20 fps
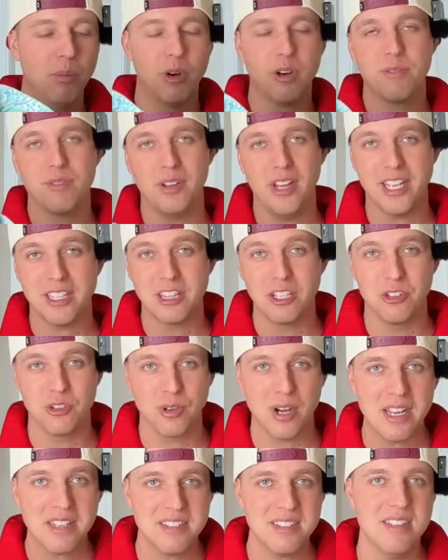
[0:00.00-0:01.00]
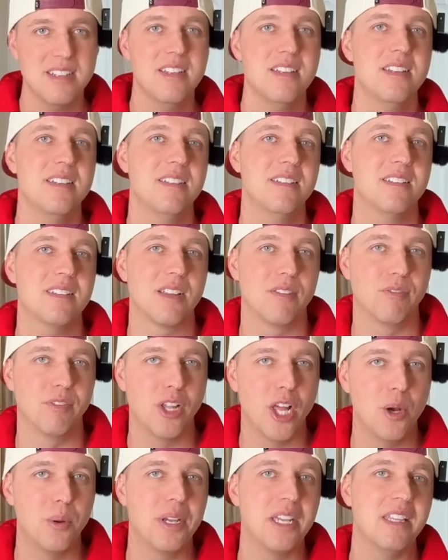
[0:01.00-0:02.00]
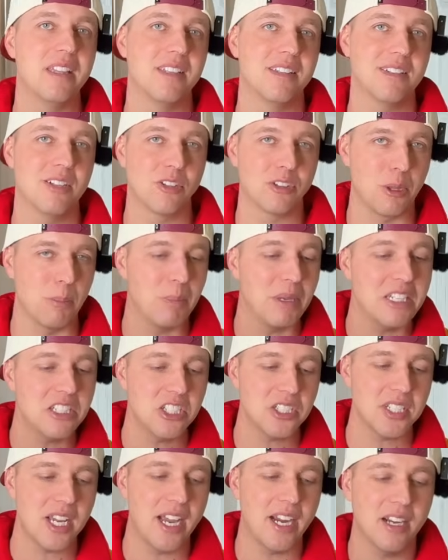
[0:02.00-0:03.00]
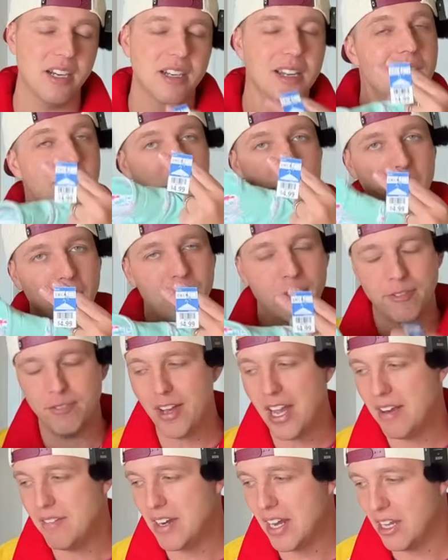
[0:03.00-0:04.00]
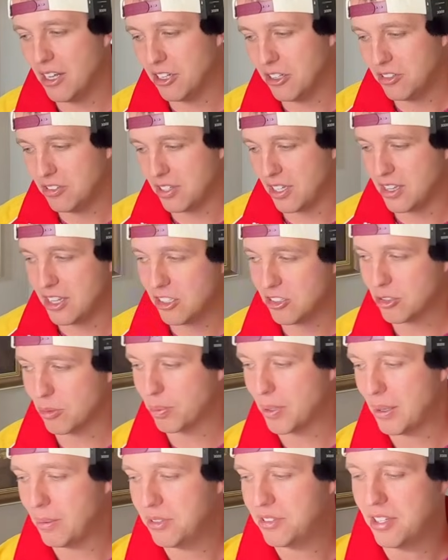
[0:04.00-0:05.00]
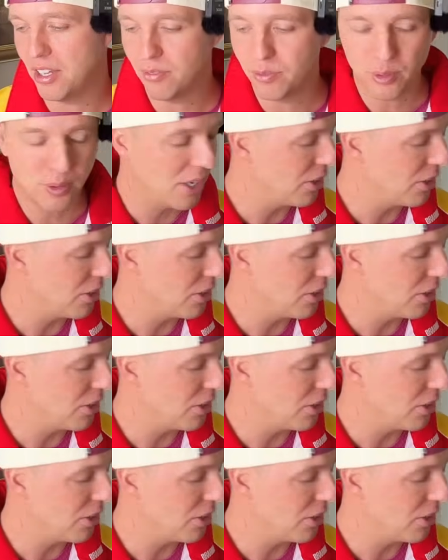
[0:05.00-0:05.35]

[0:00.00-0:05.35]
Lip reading: more for like the dresses, the flowy, the silk, the beach attire. But for $5, this will probably sell for